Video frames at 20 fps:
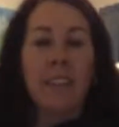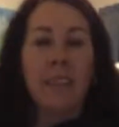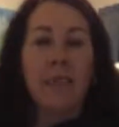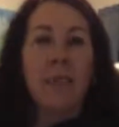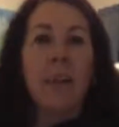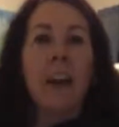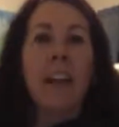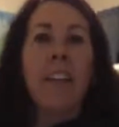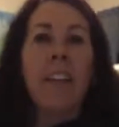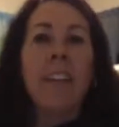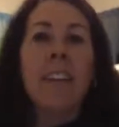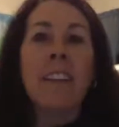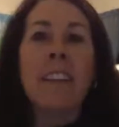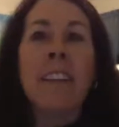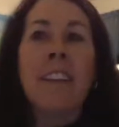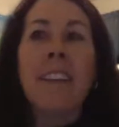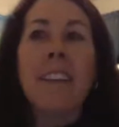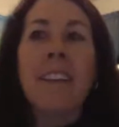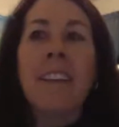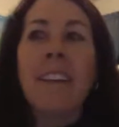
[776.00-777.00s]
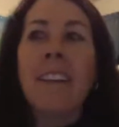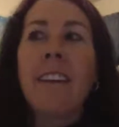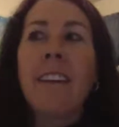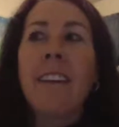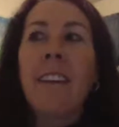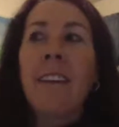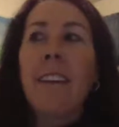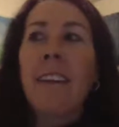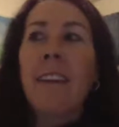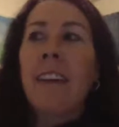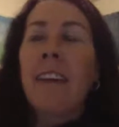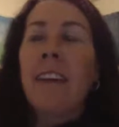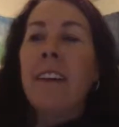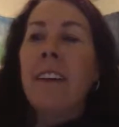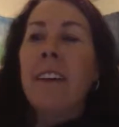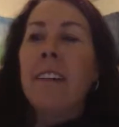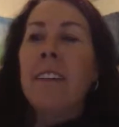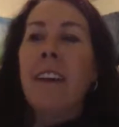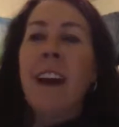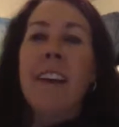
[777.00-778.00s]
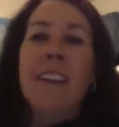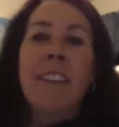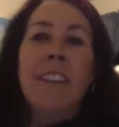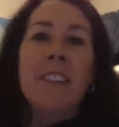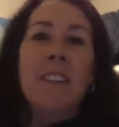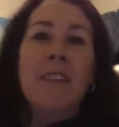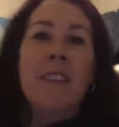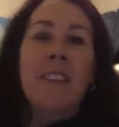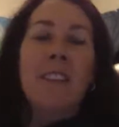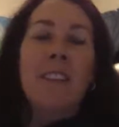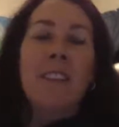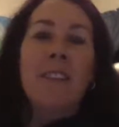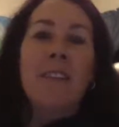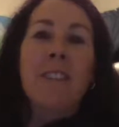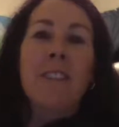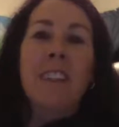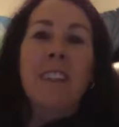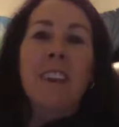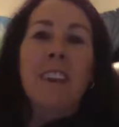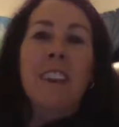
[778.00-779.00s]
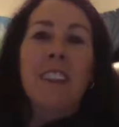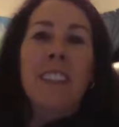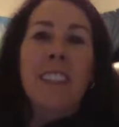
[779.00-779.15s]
Well, not destructive to us